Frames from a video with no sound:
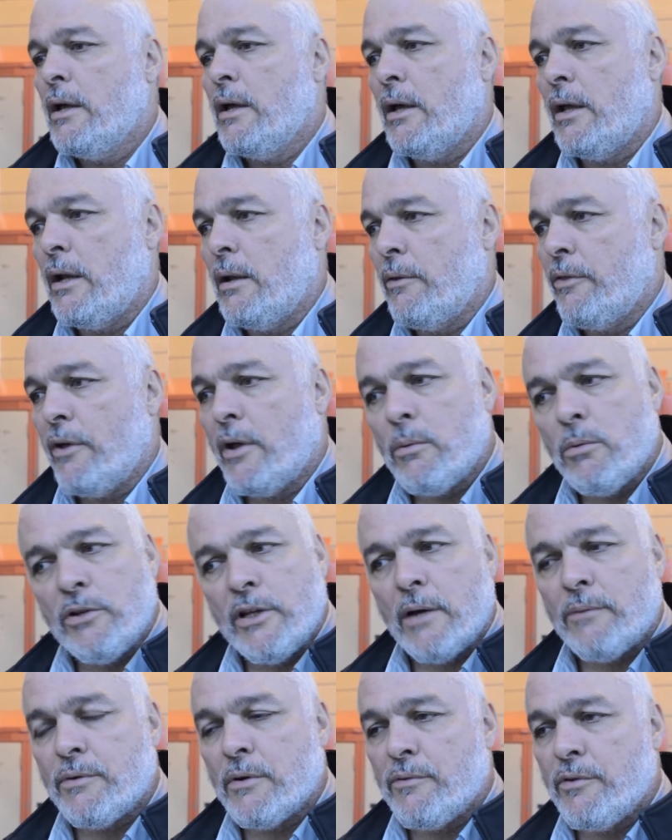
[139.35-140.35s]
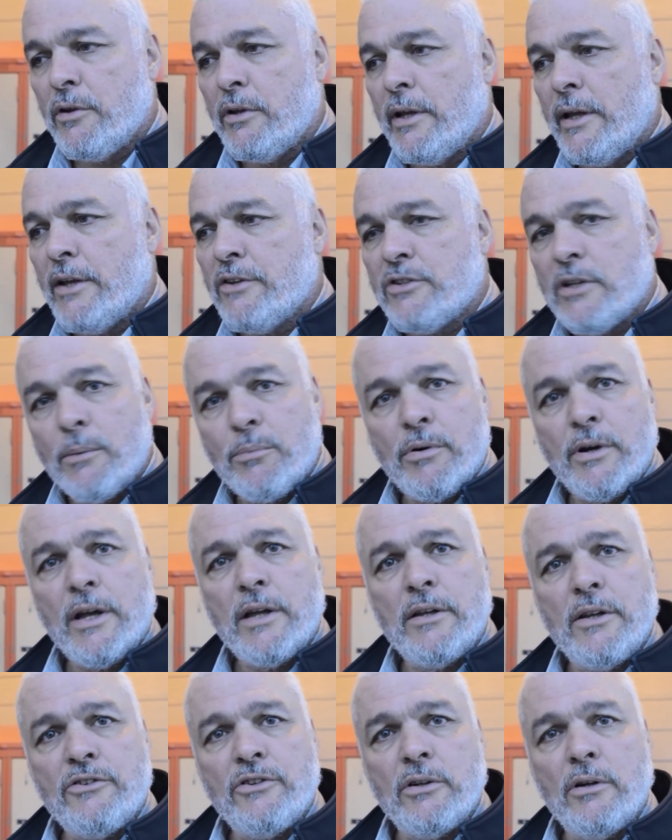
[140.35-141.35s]
And I thought about that for a few days, and I prayed,
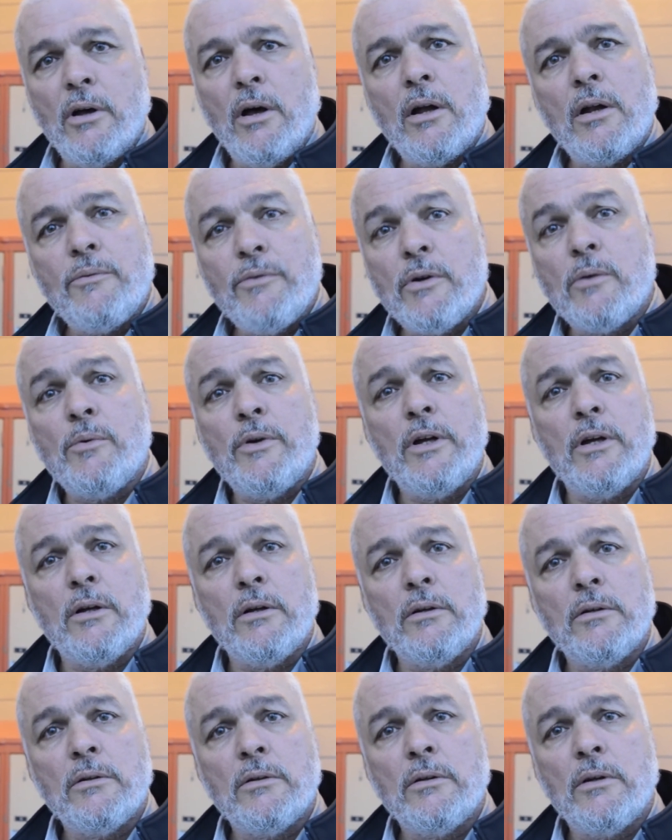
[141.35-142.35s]
and I said, God, if you're real,